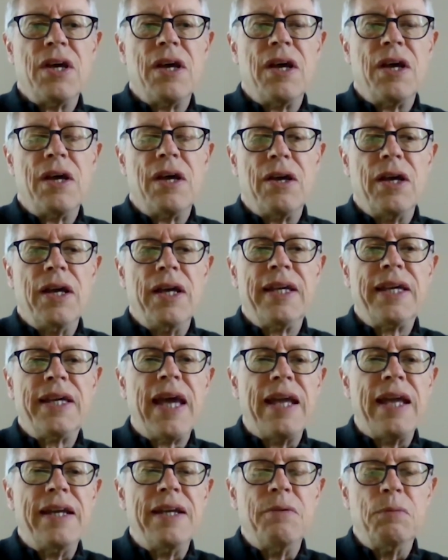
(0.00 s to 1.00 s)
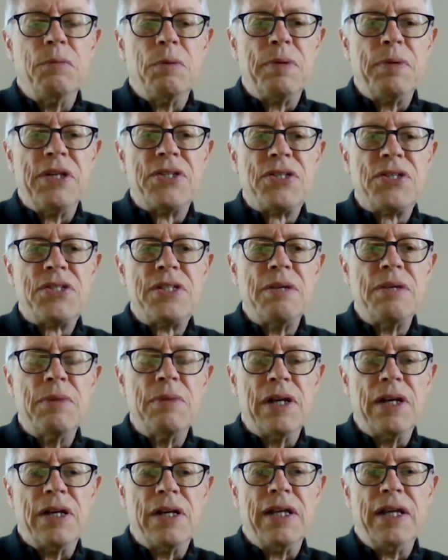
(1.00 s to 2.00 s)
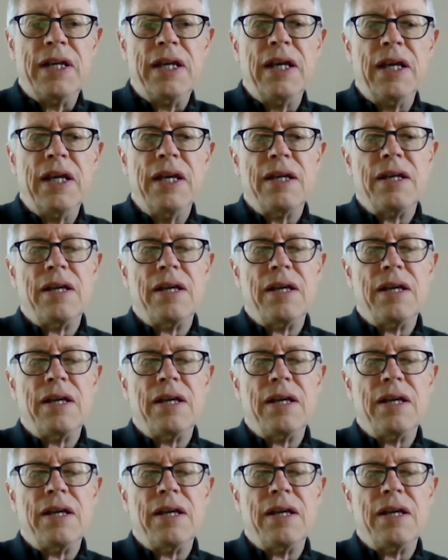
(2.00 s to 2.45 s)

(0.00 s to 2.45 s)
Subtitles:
again, it would be similarly